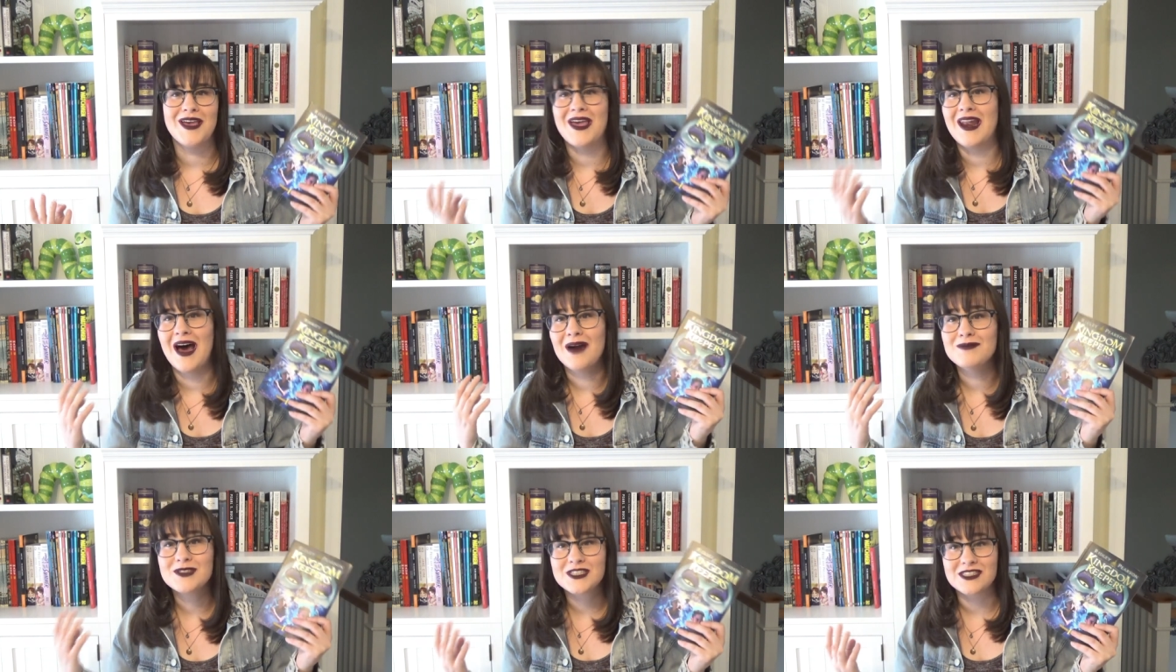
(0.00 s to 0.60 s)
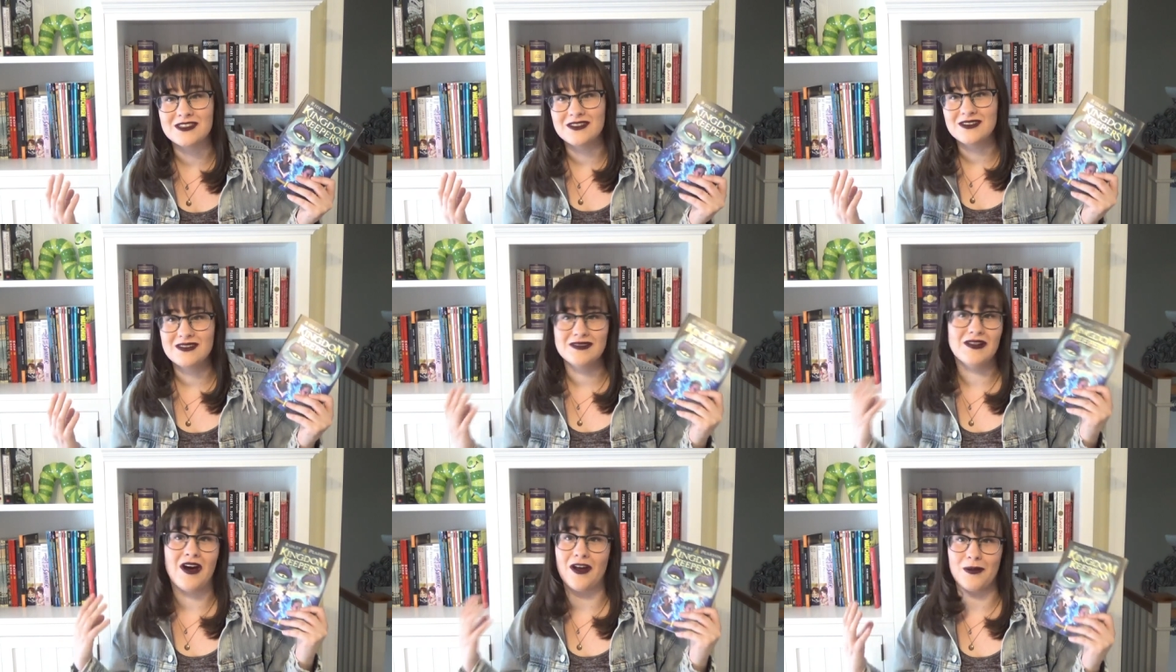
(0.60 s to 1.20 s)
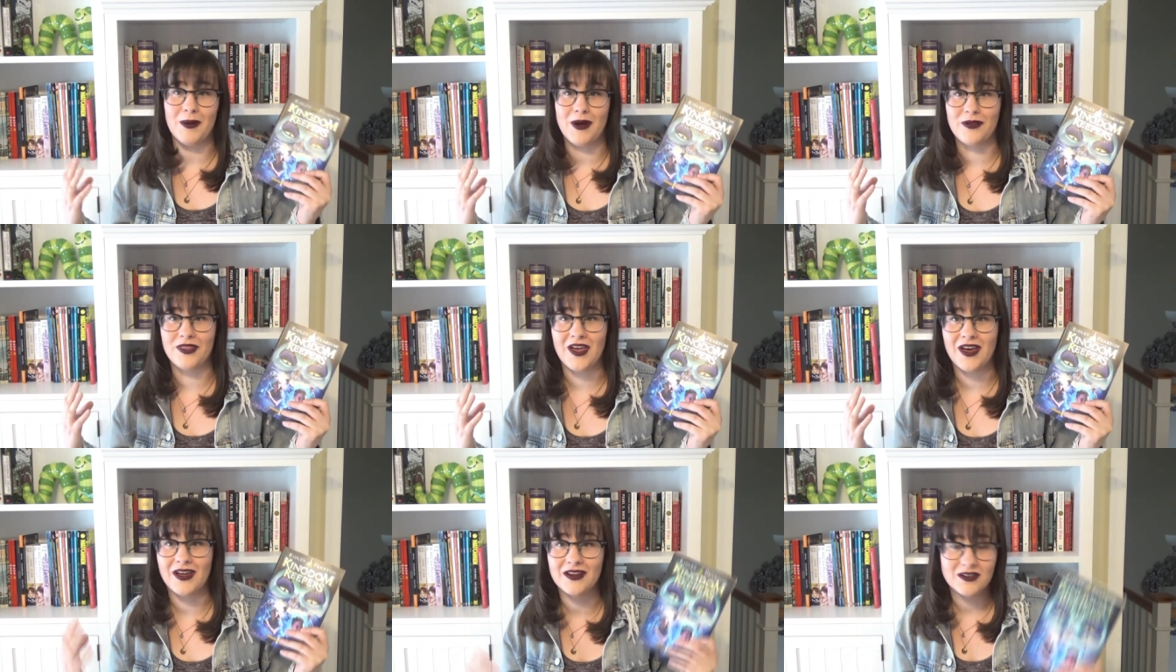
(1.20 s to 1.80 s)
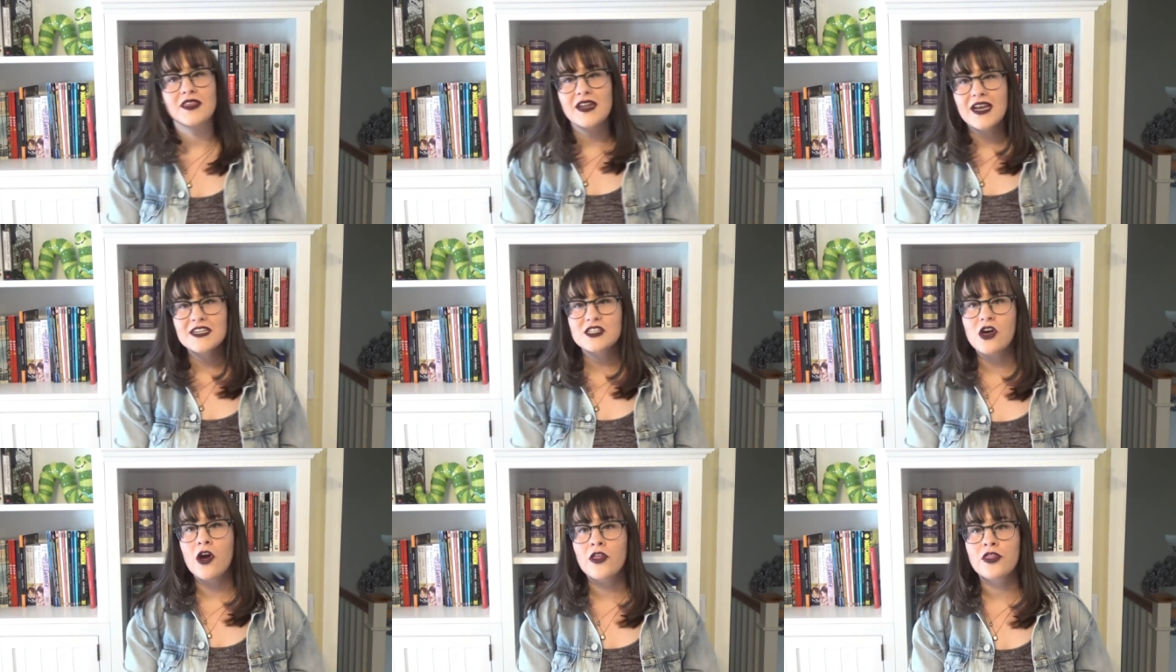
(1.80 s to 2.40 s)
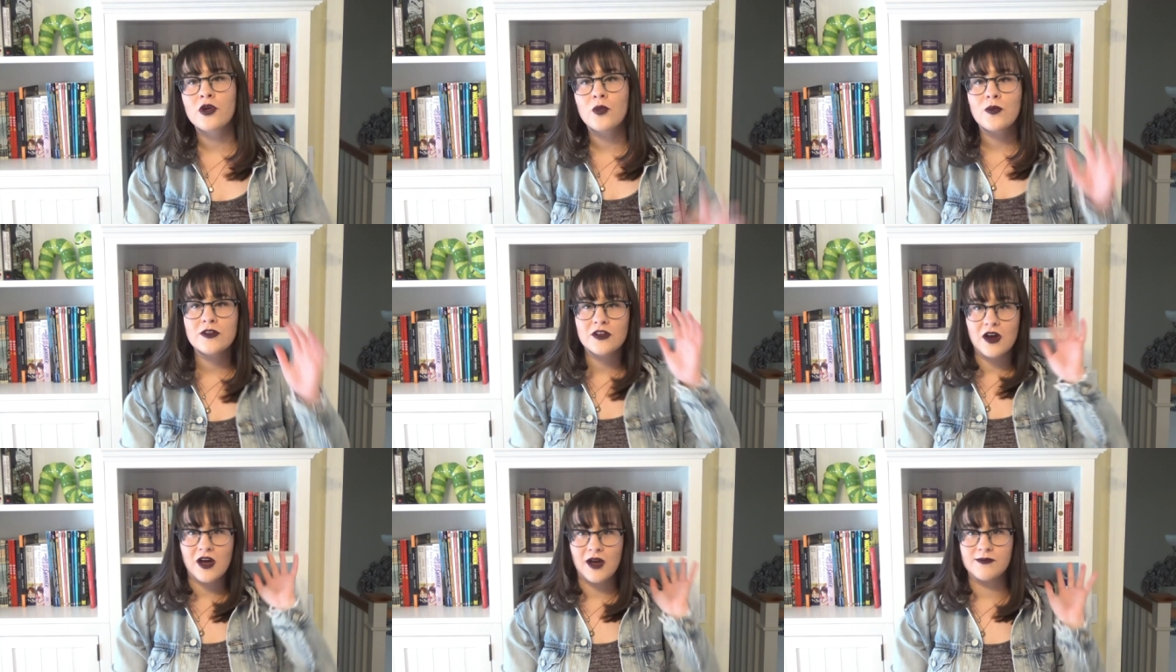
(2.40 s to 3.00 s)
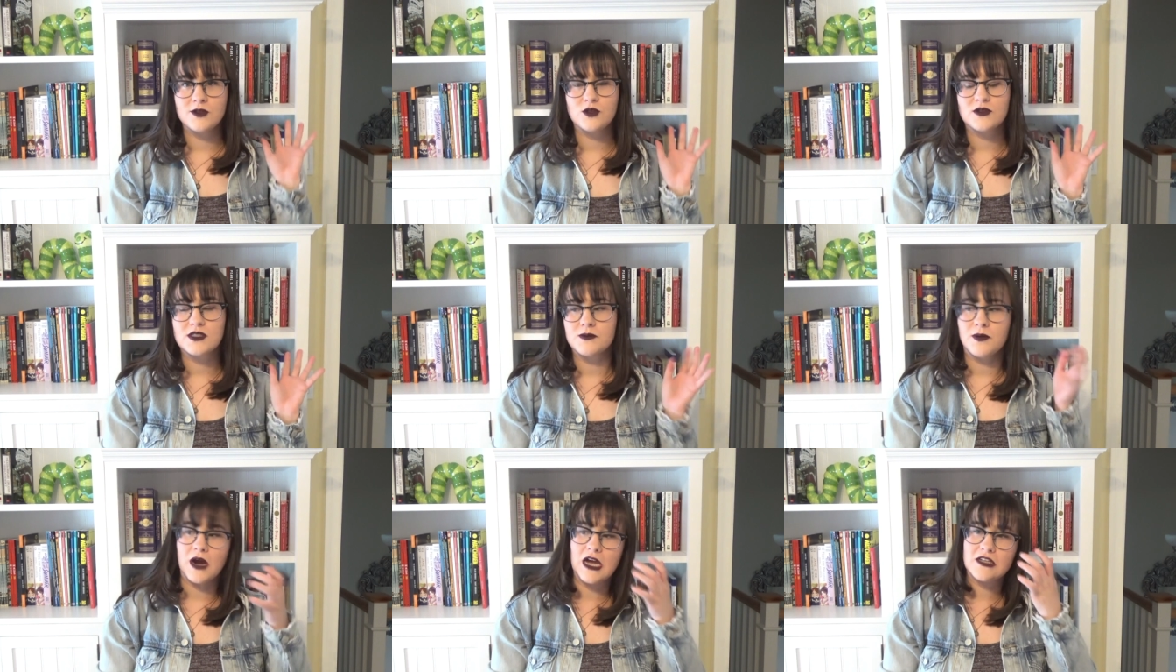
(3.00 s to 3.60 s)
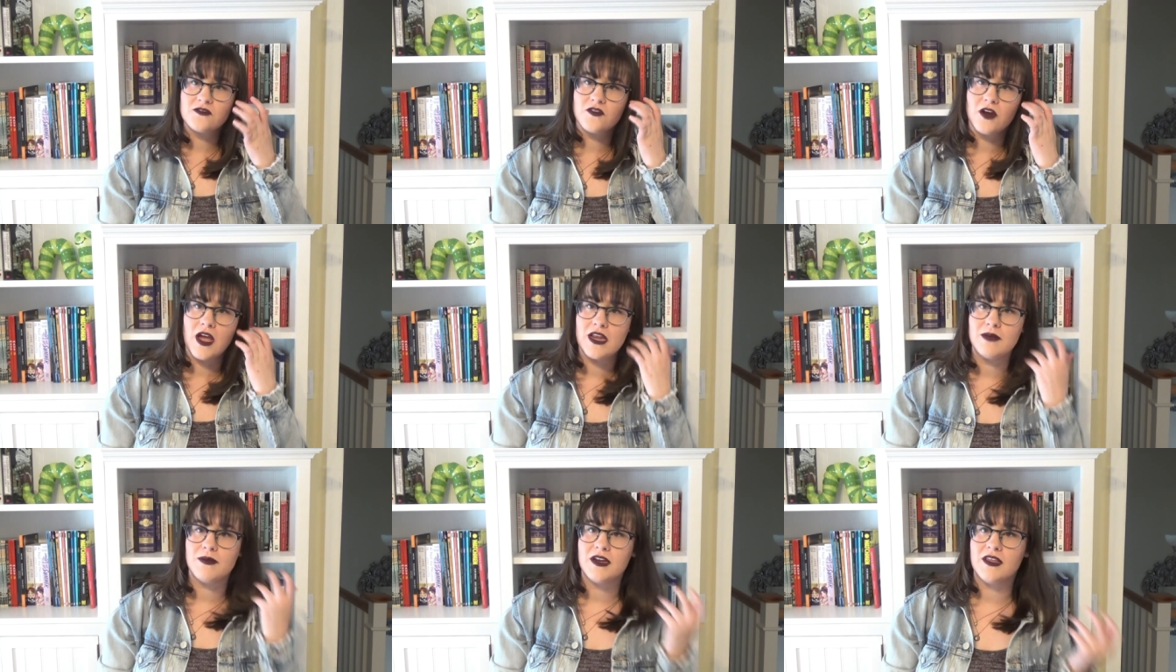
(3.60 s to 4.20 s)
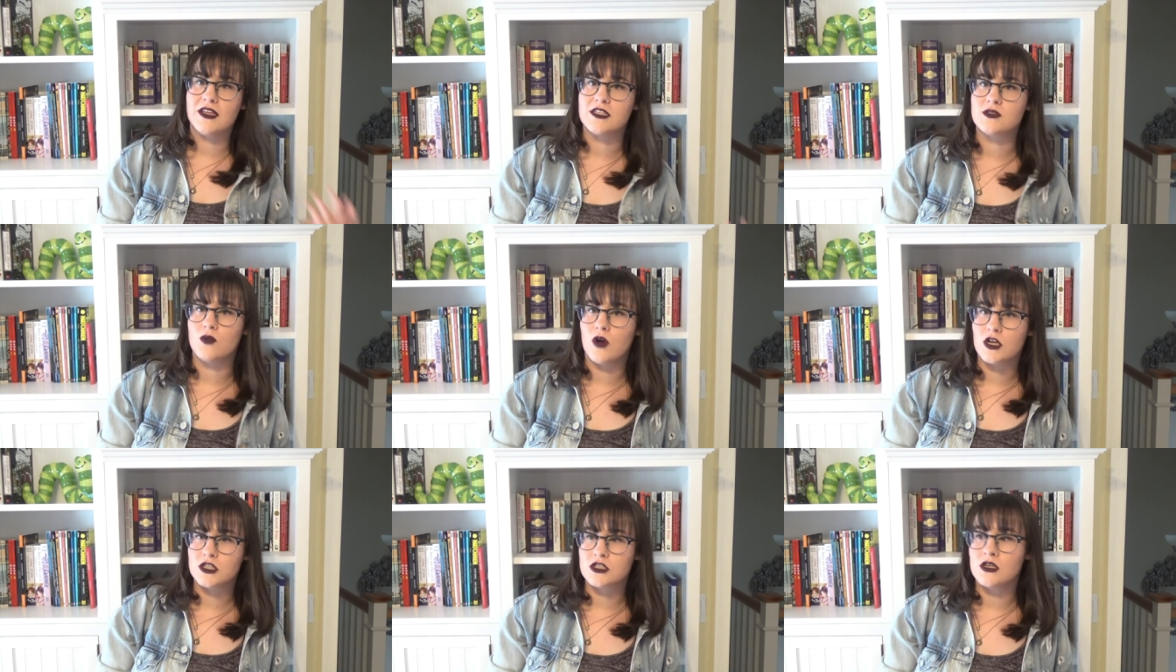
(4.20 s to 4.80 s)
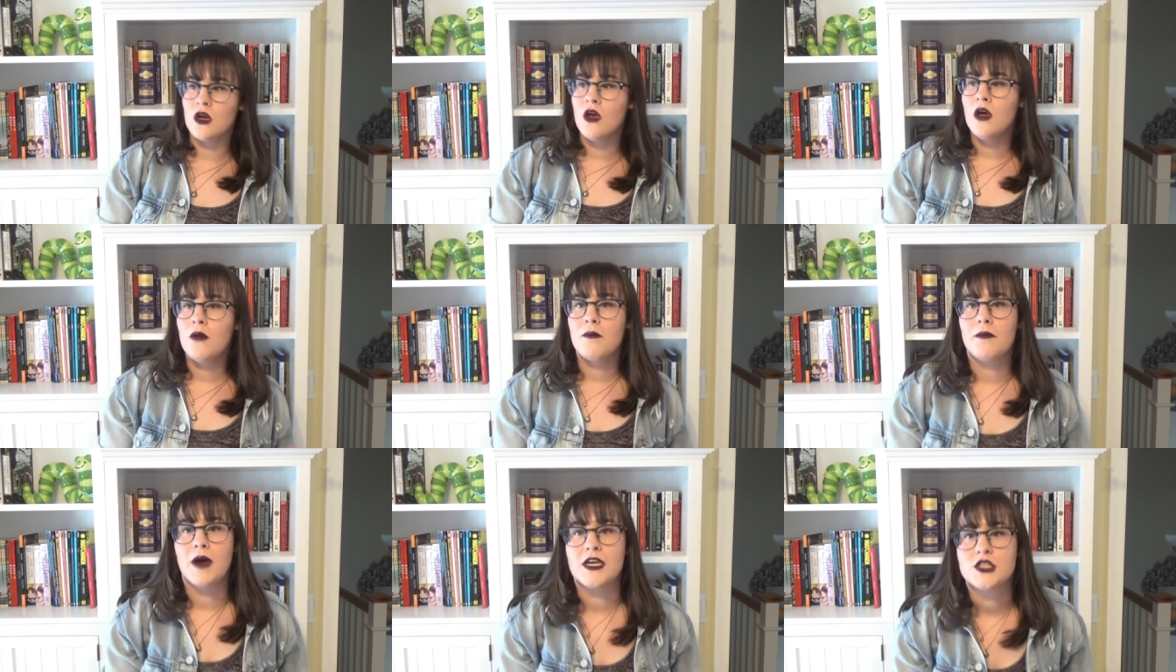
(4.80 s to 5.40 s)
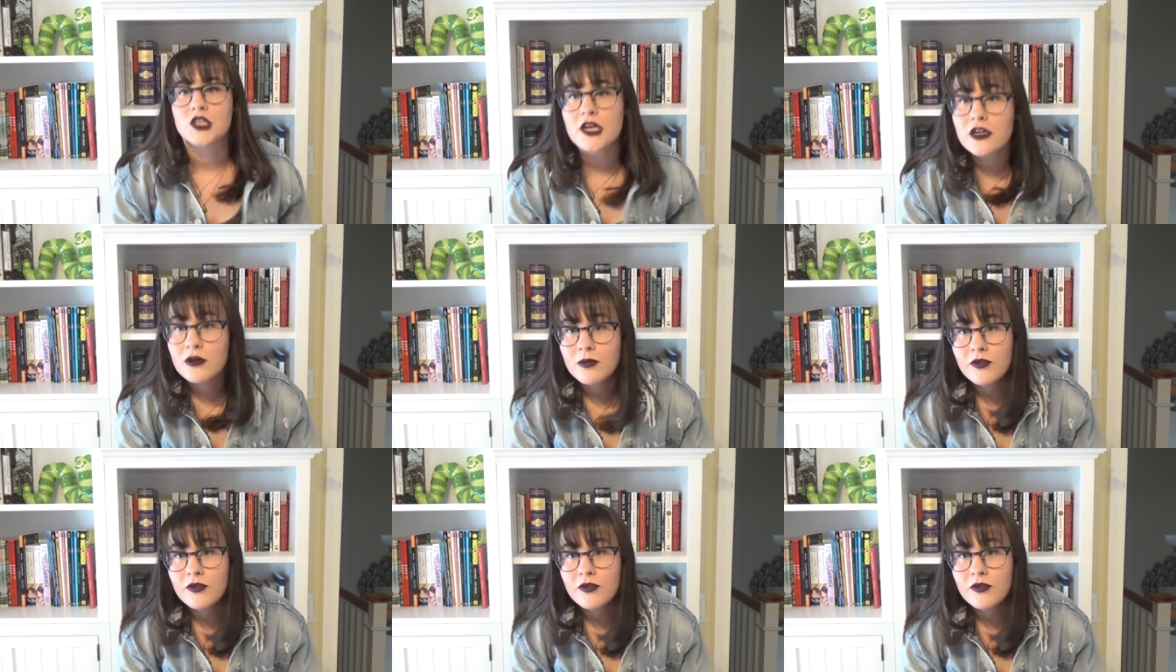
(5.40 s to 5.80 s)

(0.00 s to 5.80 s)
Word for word: and I'm just not about that. The next author will not come to a surprise for anybody that's watched my channel